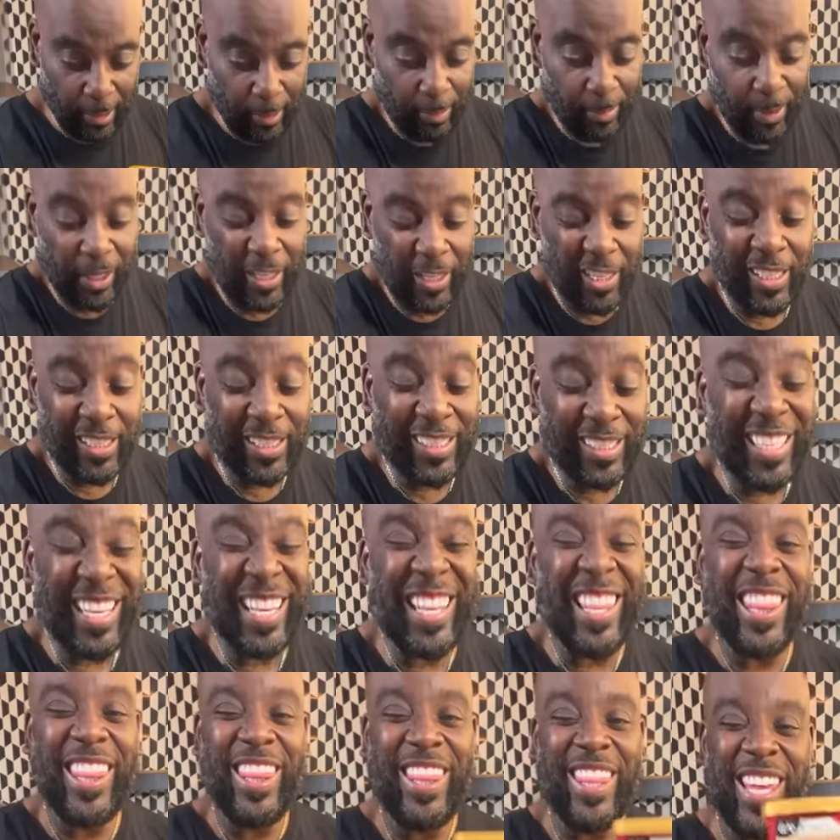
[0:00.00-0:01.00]
because
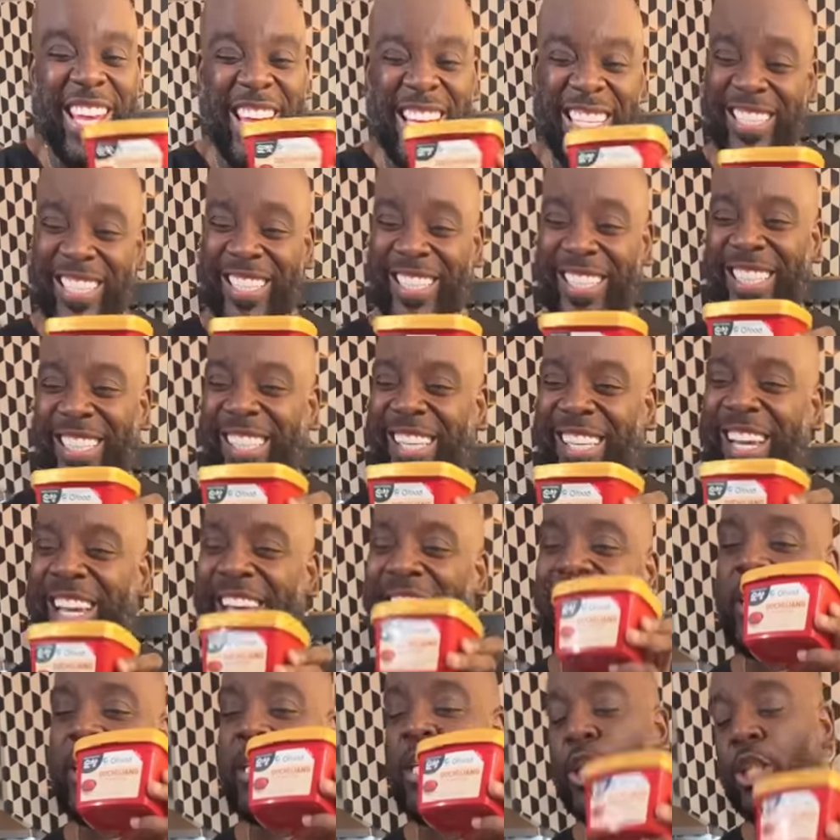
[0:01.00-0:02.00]
this
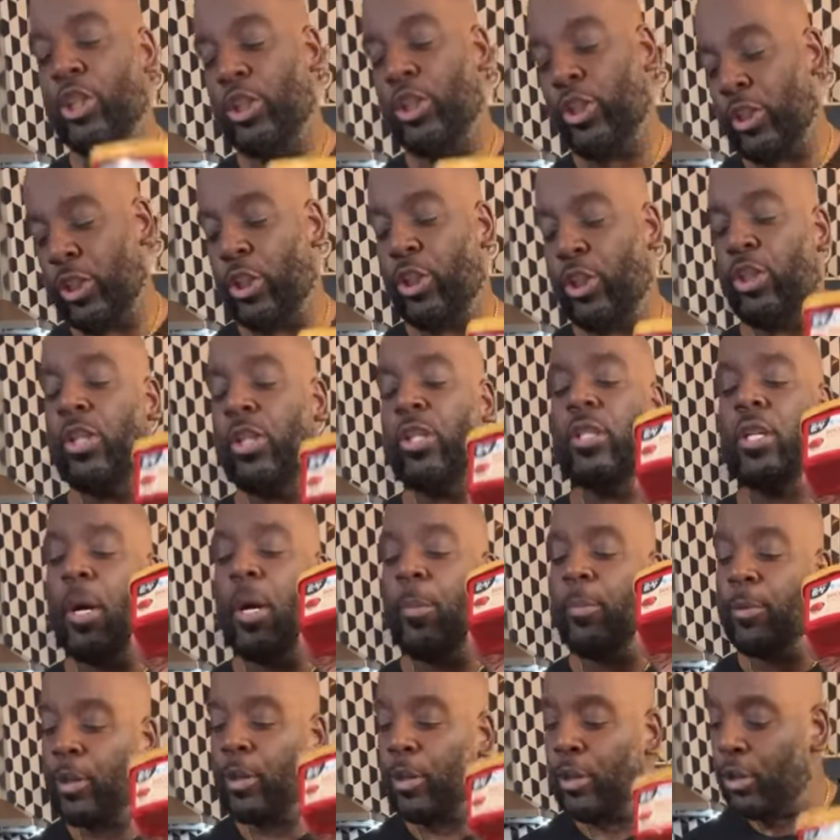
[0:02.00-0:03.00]
is
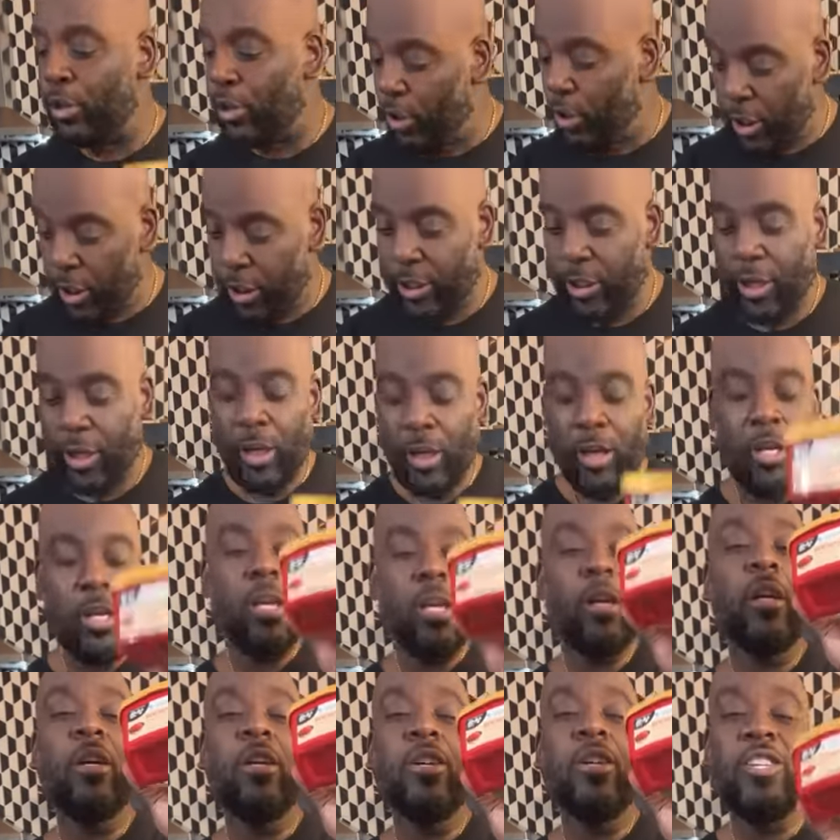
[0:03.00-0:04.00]
some good
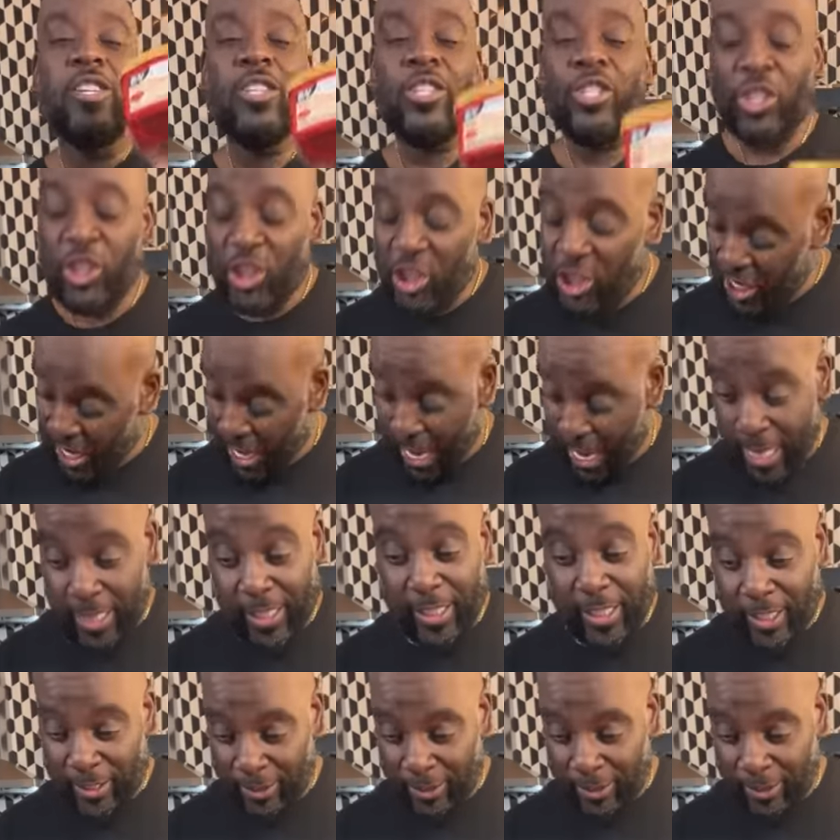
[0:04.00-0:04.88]
shit.